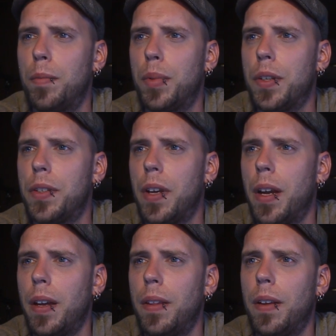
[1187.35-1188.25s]
per
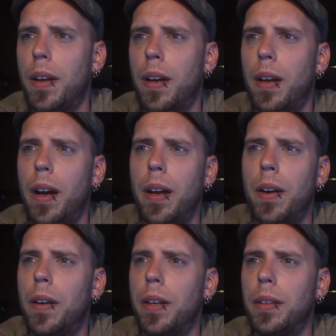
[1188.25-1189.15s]
se than I had
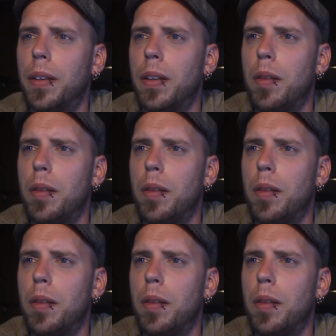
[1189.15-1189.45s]
already learned